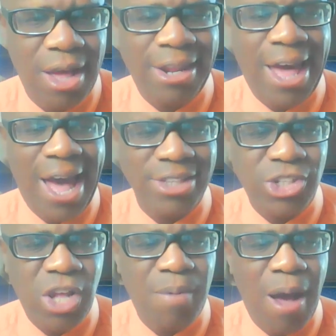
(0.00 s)
and had
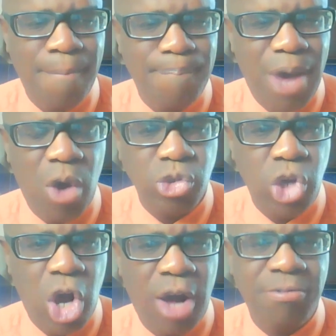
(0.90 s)
some
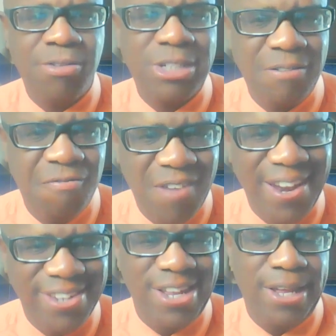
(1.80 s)
amount of
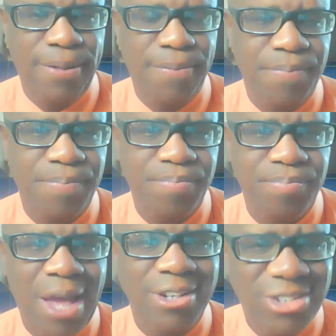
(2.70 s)
civility
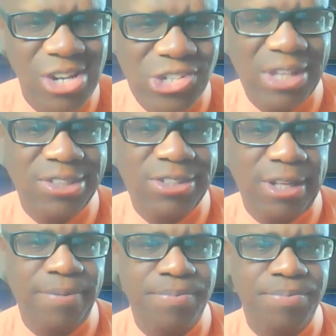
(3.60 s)
and decency,